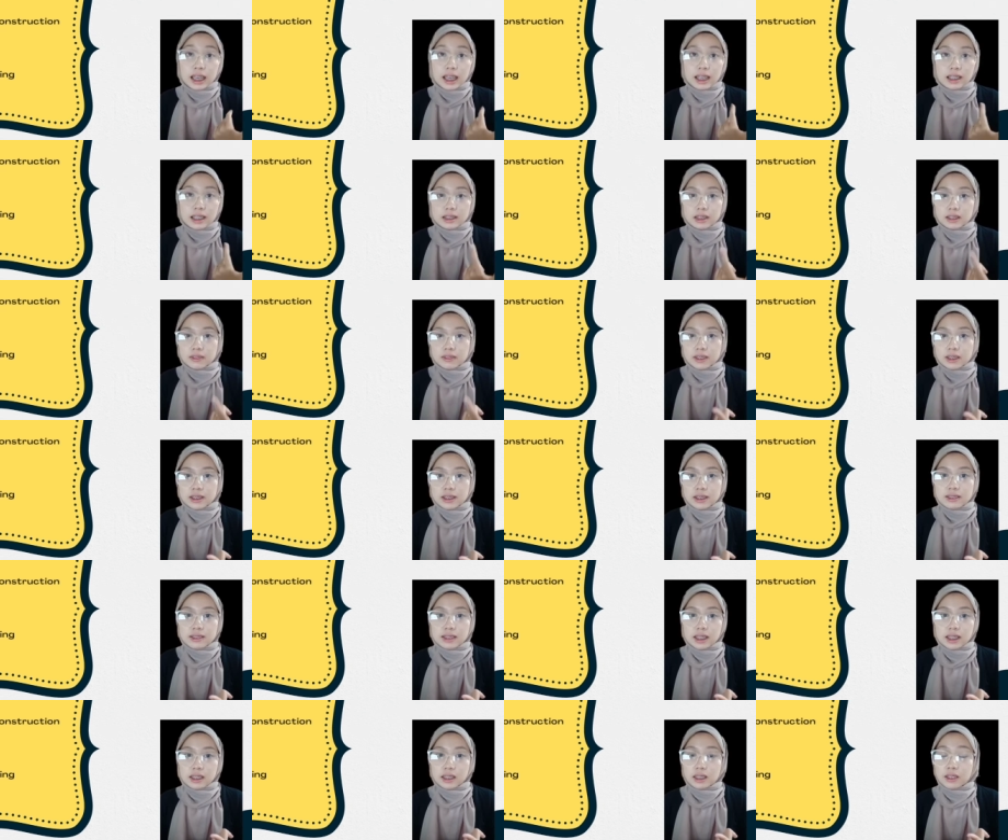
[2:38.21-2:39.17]

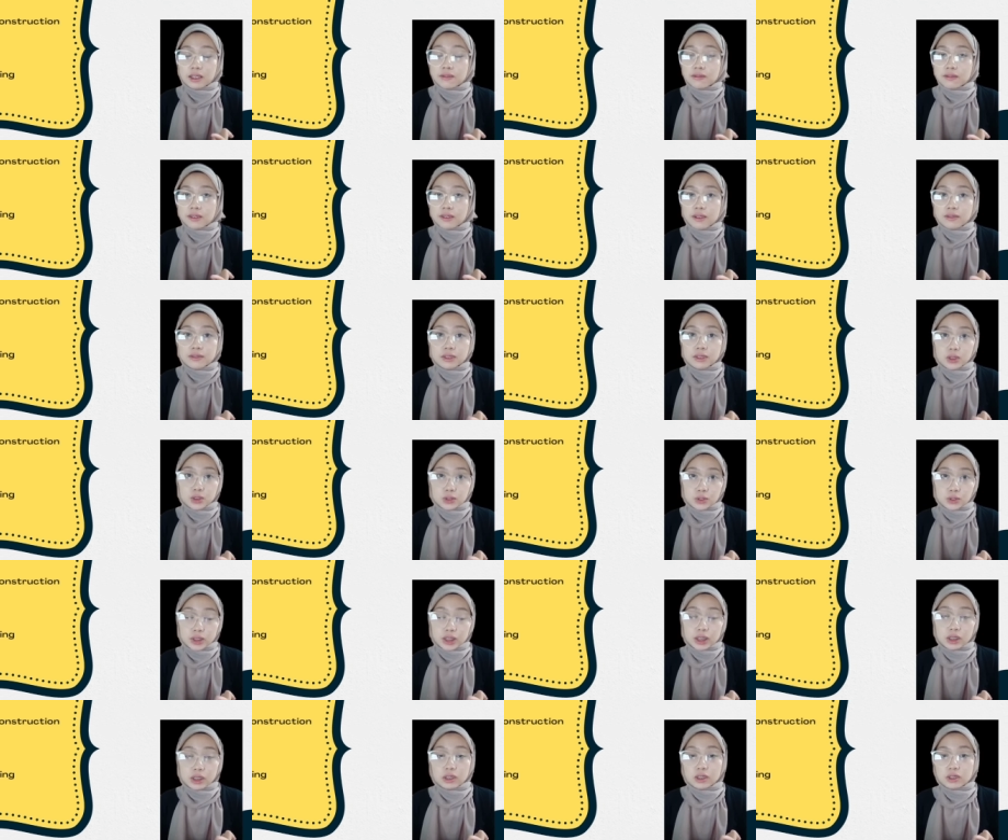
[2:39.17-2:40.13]
activities that involve
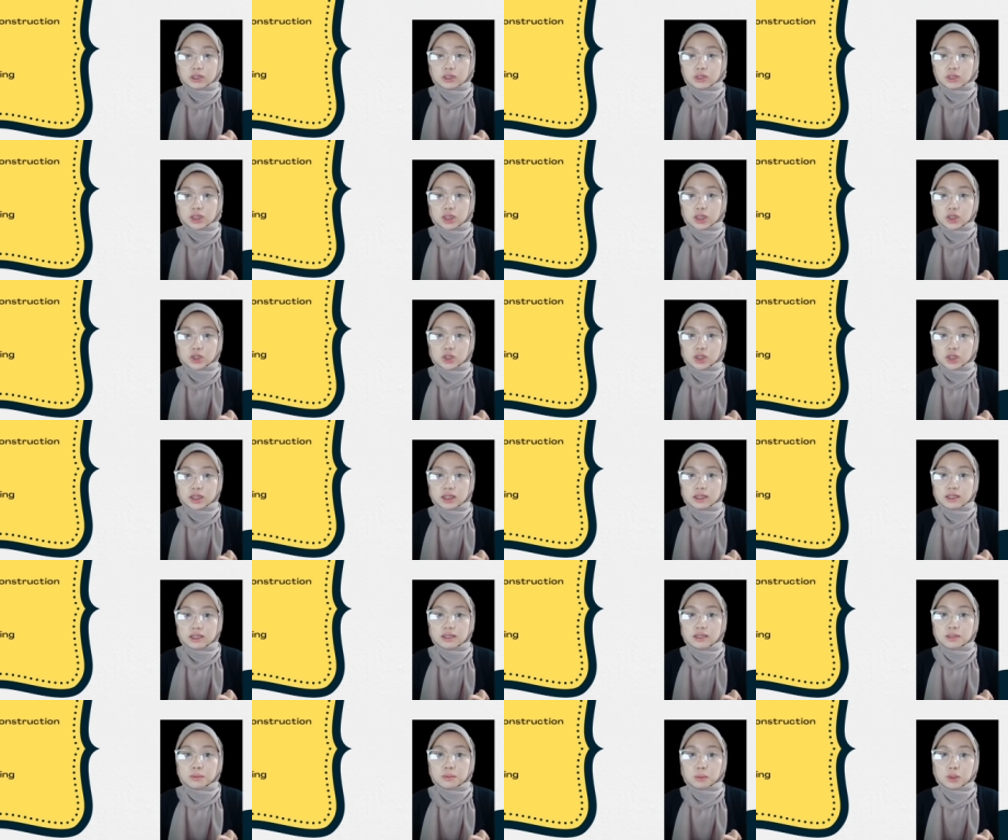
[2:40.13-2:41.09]
during
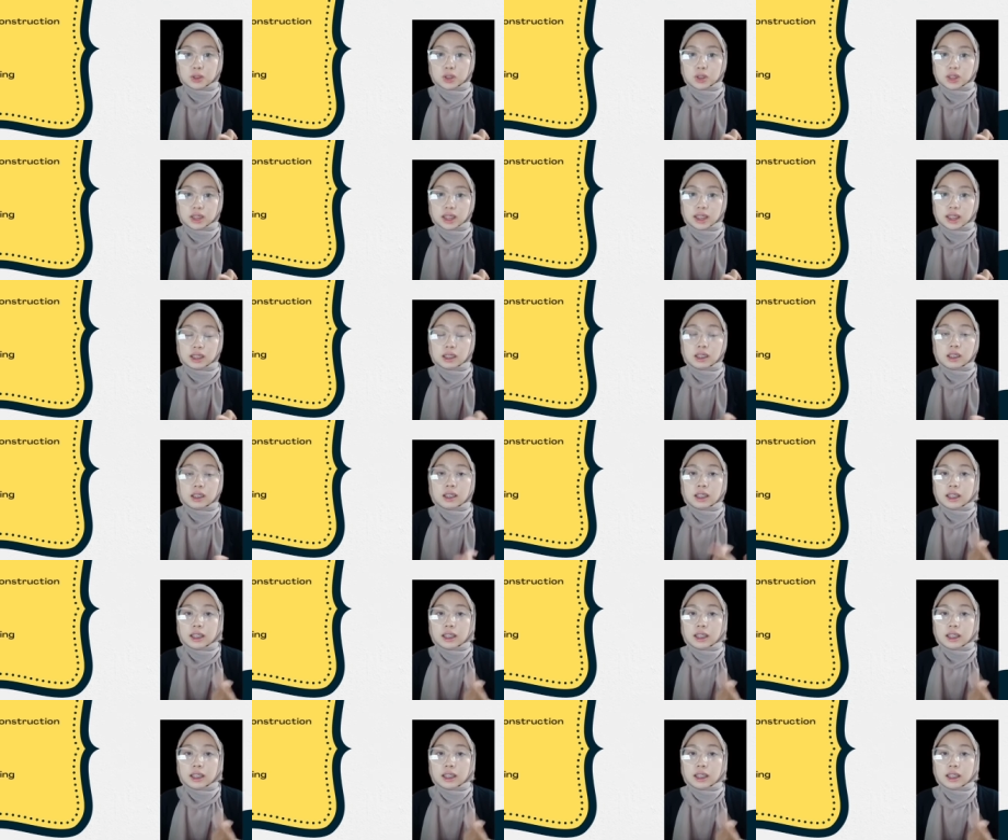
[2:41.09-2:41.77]
construction project,